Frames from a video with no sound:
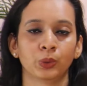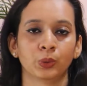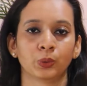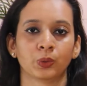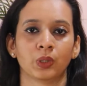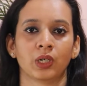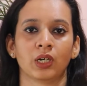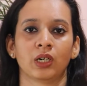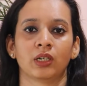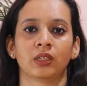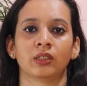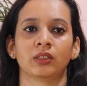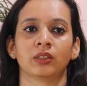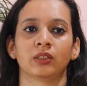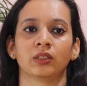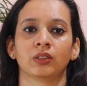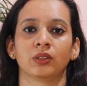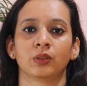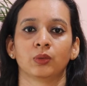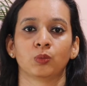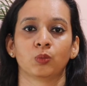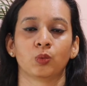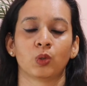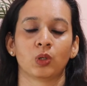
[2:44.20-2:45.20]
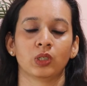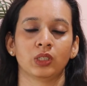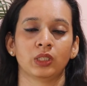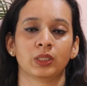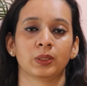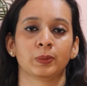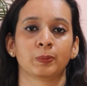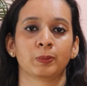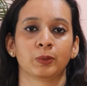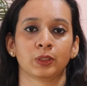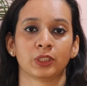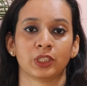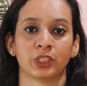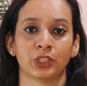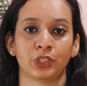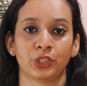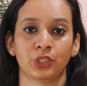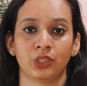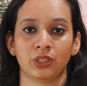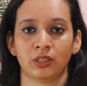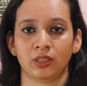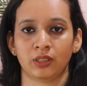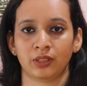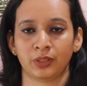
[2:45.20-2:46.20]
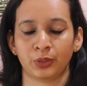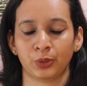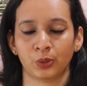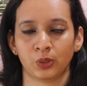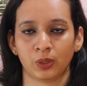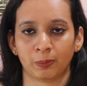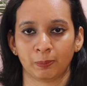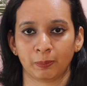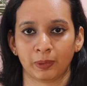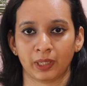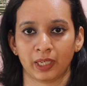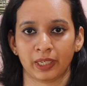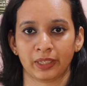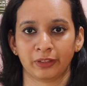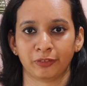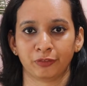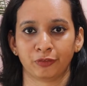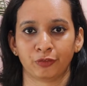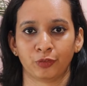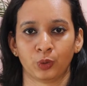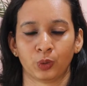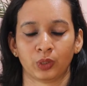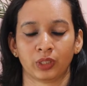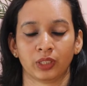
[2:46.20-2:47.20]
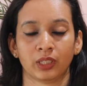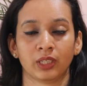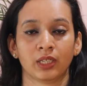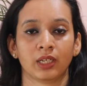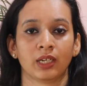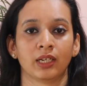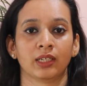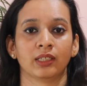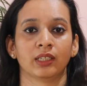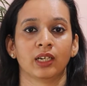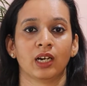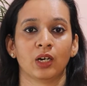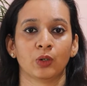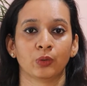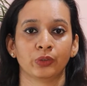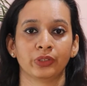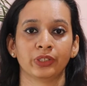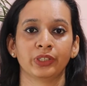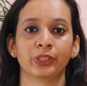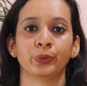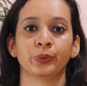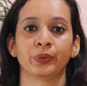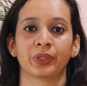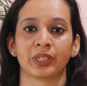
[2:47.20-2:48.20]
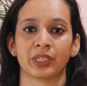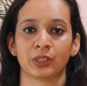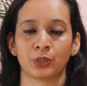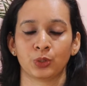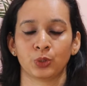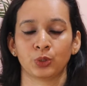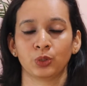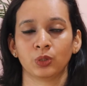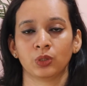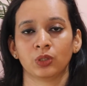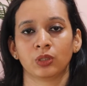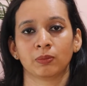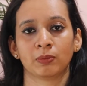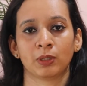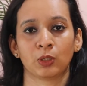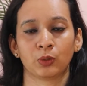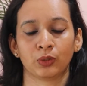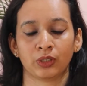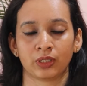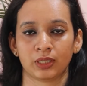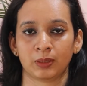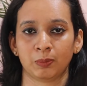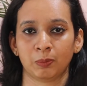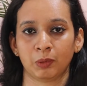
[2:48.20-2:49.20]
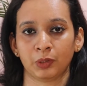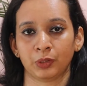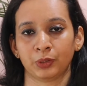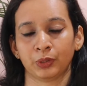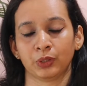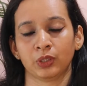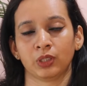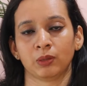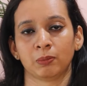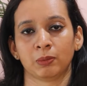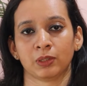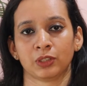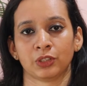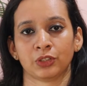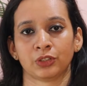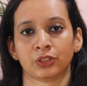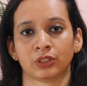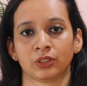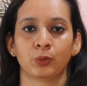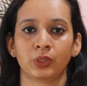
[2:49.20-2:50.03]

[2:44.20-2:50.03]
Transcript: you are, what position are you applying for, and how did you get to know about this particular position.